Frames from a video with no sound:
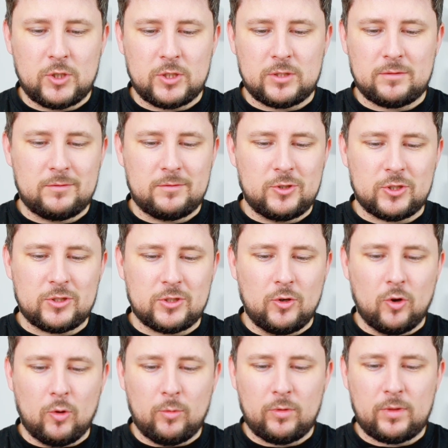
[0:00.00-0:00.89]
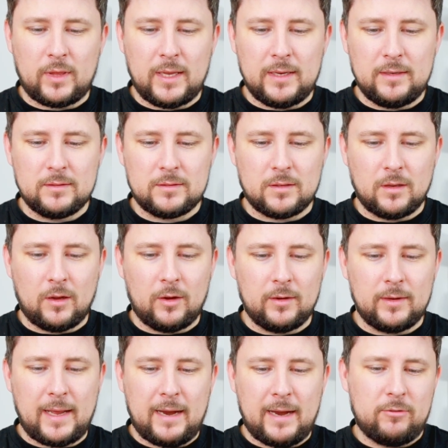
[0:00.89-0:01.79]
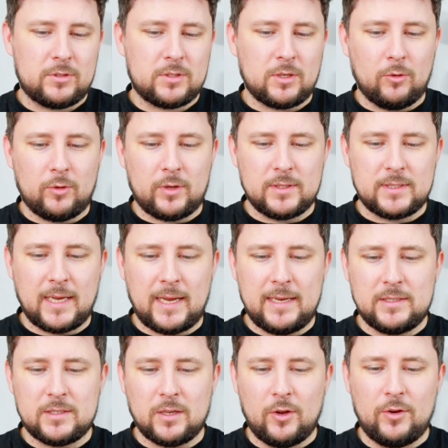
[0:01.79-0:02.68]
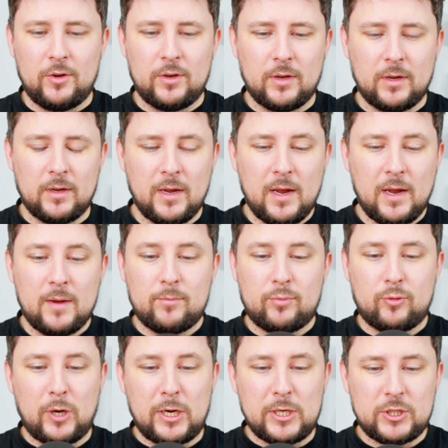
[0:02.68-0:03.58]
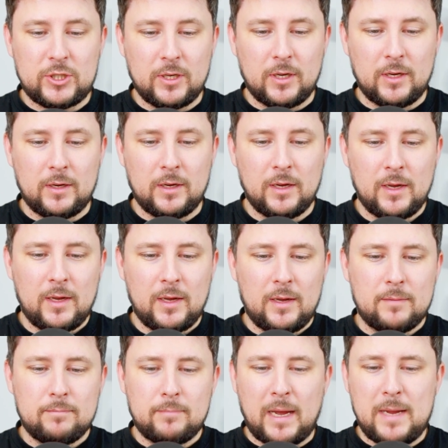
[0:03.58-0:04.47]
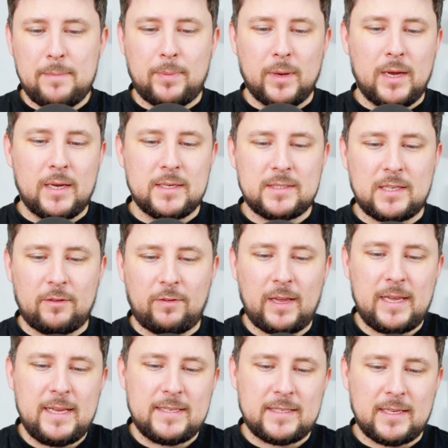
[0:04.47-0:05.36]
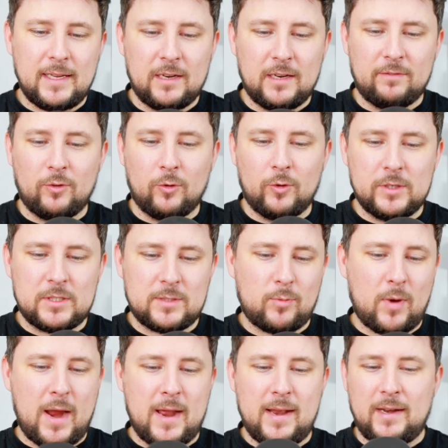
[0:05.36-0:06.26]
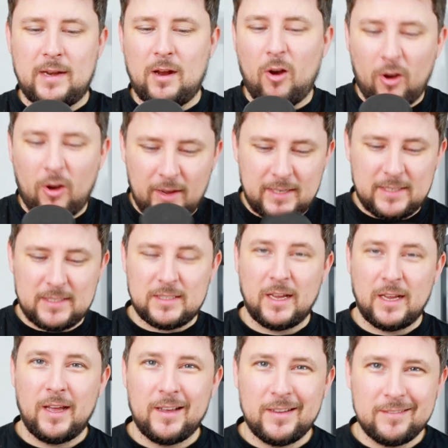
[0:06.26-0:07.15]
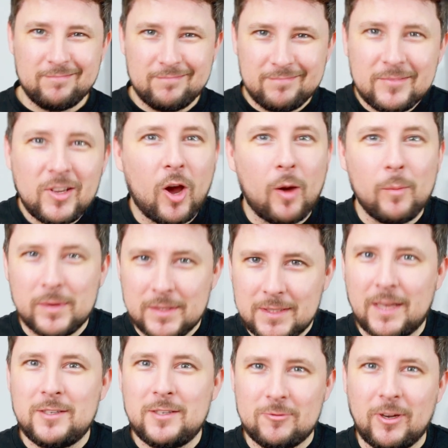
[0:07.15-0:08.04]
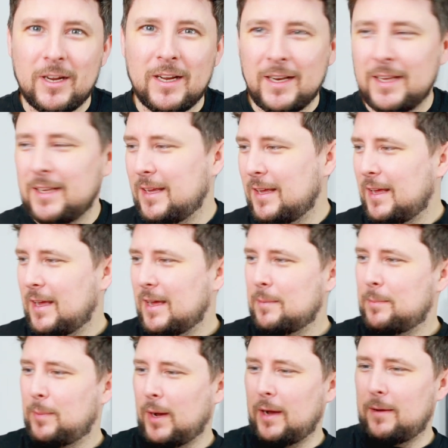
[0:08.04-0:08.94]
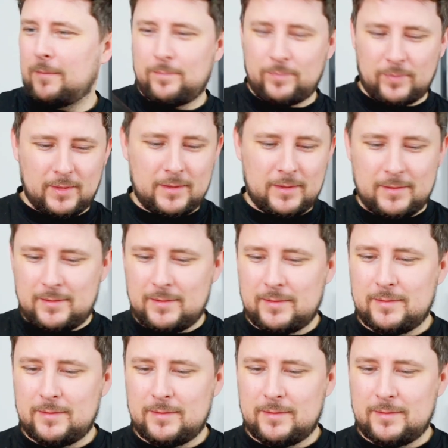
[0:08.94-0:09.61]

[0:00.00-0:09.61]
just the normal things like aerosol contains under pressure, may burst if heated, avoid spraying in eyes. Common sense really, but